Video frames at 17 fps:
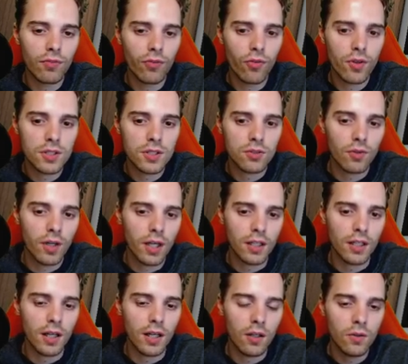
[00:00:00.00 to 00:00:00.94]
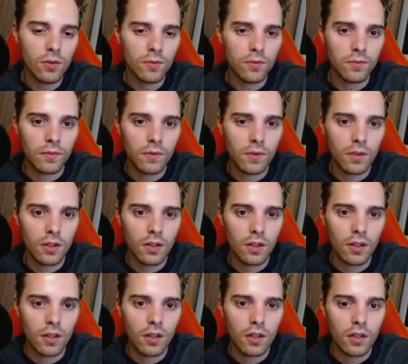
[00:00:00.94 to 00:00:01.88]
Forest right now.
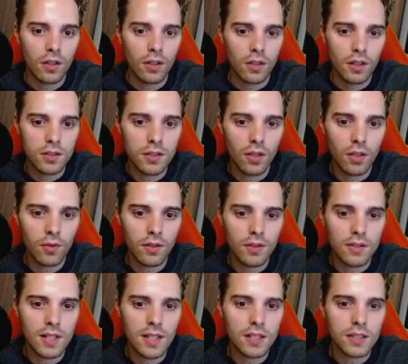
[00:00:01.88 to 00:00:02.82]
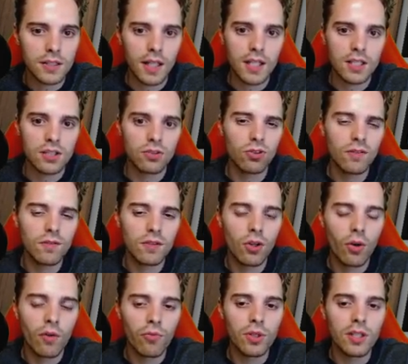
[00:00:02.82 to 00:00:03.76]
Let's get rid of the slash. Don't even
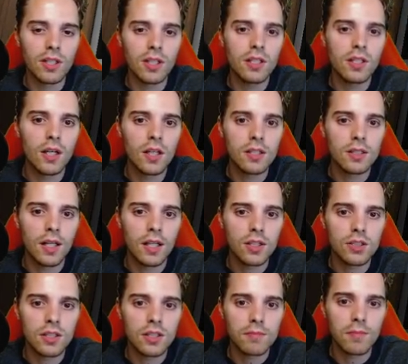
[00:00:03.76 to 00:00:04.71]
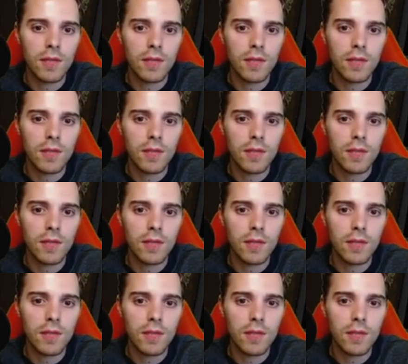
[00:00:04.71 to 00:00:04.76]
know if we need the slash in this